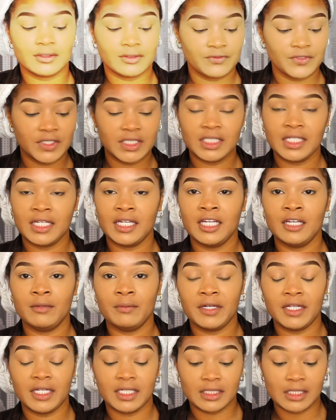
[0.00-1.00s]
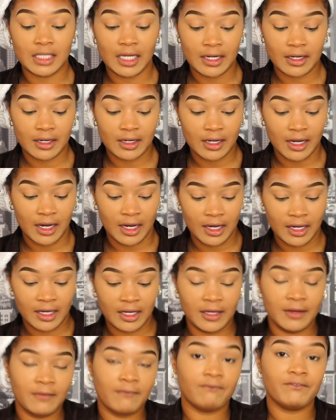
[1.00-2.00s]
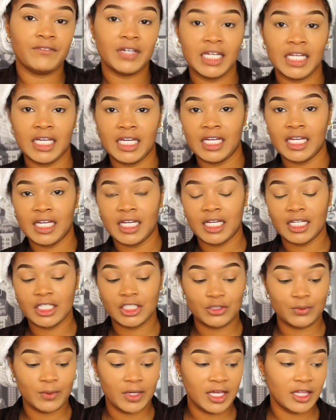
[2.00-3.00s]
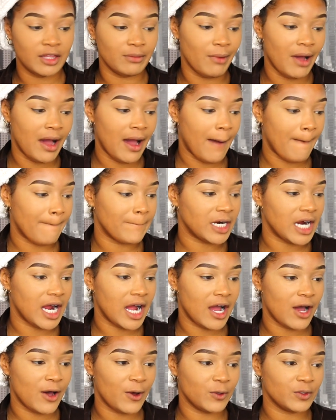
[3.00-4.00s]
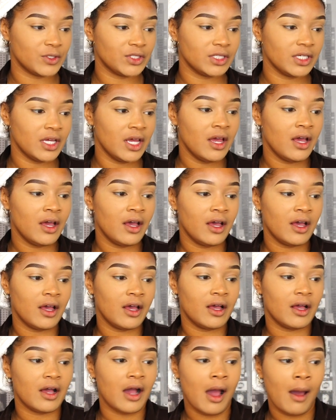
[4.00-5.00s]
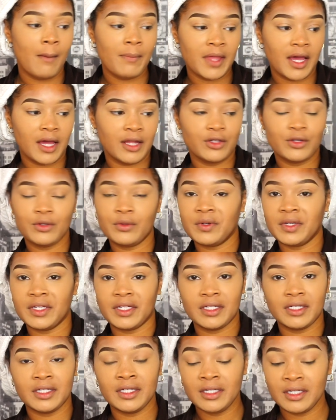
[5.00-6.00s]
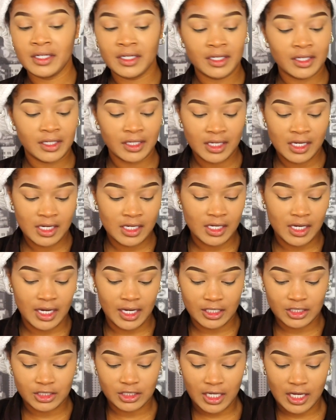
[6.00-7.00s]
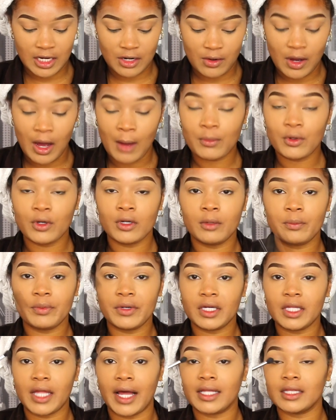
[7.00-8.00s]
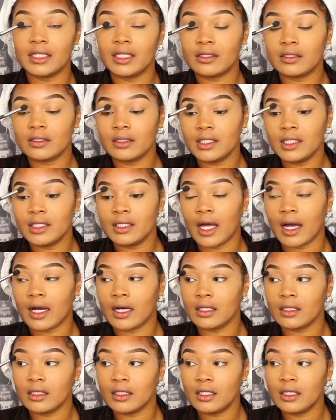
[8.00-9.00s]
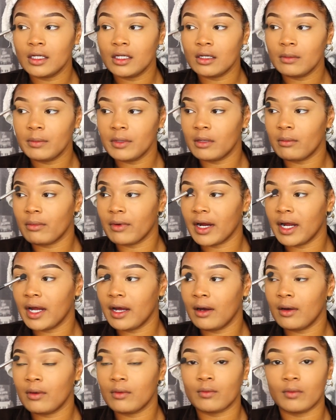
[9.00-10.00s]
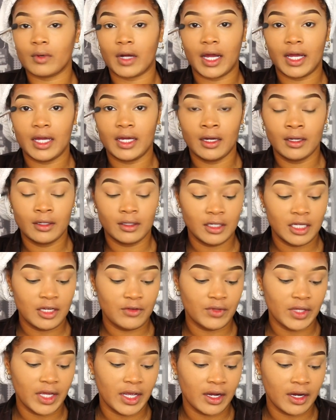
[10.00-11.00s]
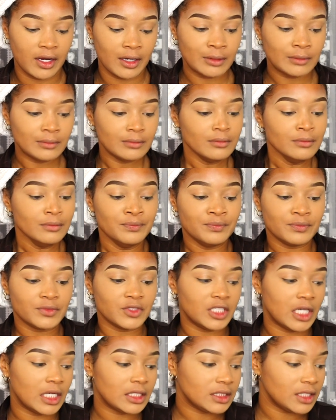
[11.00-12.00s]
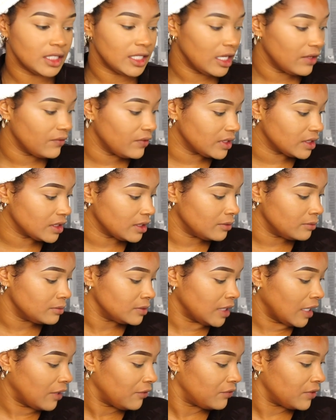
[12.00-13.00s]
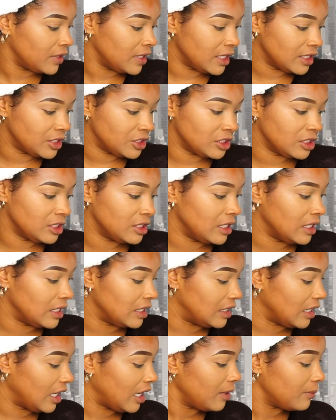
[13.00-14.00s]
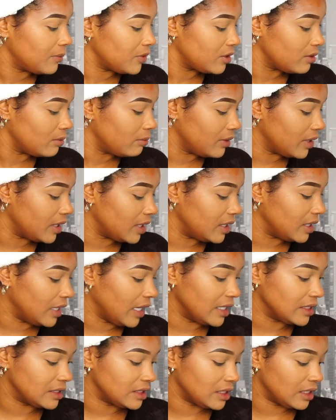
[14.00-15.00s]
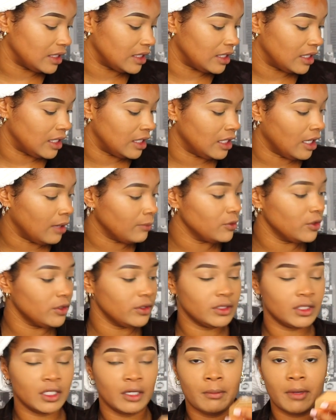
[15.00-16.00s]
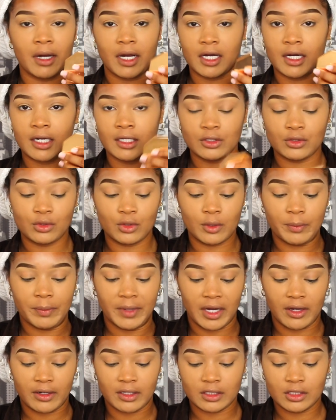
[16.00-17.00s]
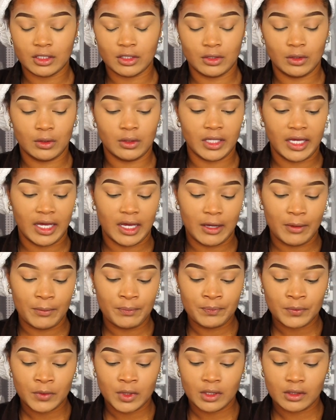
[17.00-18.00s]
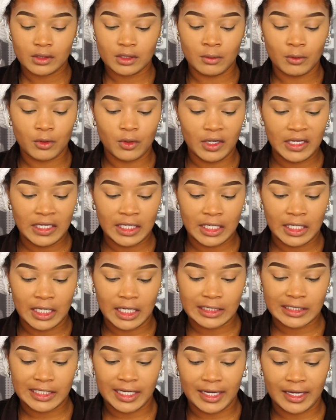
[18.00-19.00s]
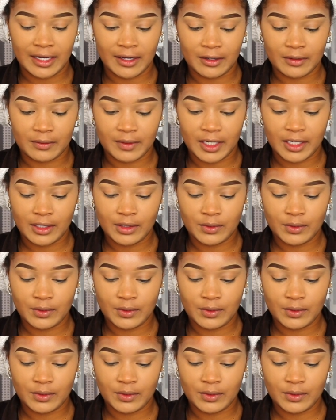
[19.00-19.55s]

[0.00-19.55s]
15 minutes later, I am finished with my brows. I'm not doing any eyeshadow. I'm gonna put like literally like a little bit of brown right underneath there just to give it some definition and depth, but that's it. And I'm using my contour powder to do that. So I'm gonna go ahead and knock that out right